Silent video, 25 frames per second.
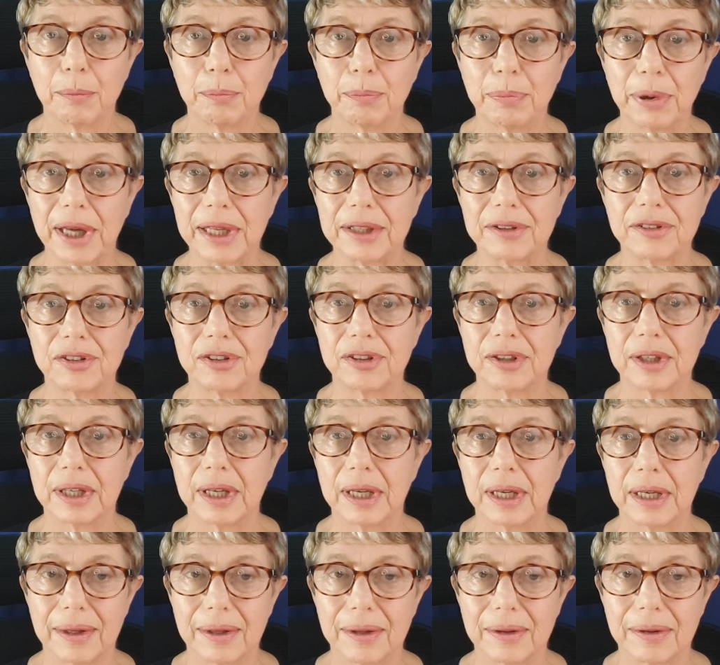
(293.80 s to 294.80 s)
But
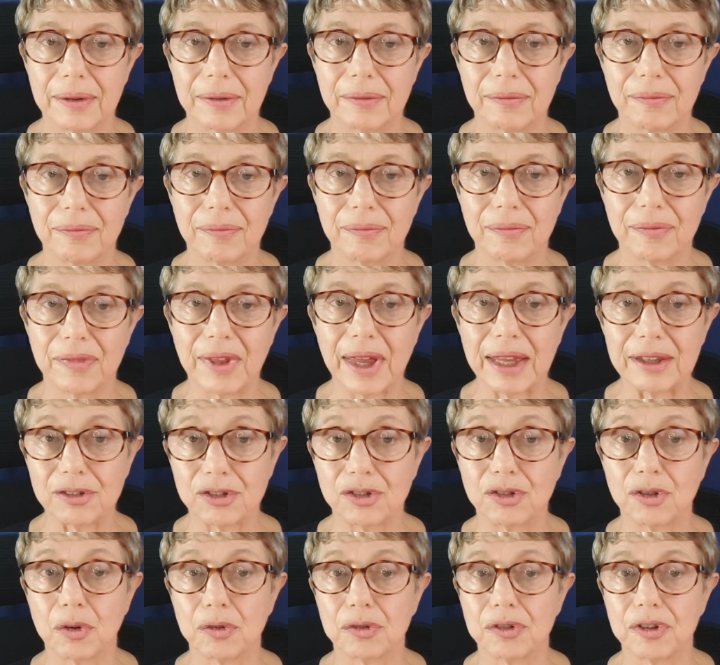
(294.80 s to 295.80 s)

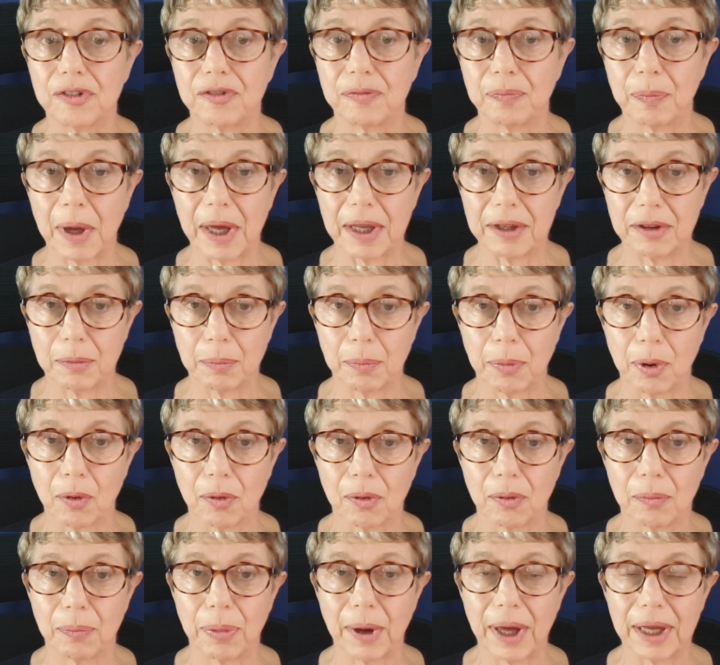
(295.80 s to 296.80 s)
that's sort of by the,
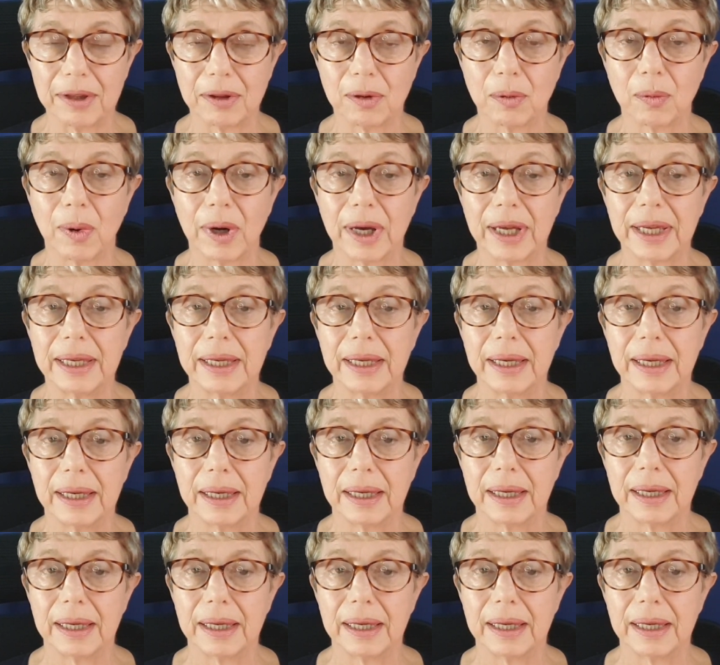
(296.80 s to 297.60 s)
by the way.